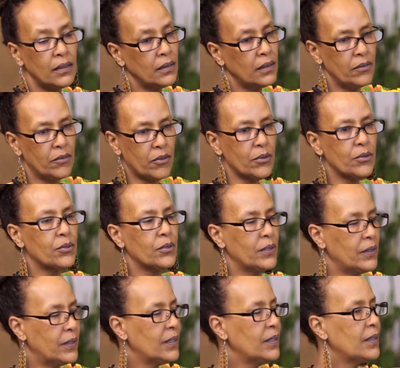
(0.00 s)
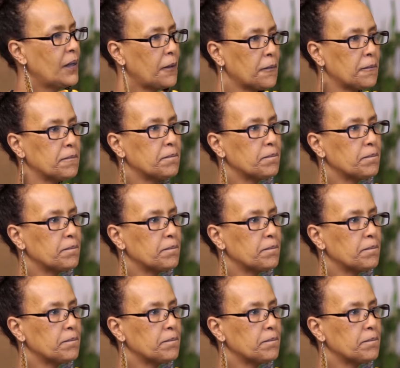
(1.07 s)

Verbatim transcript: Unfortunately, See? yeah.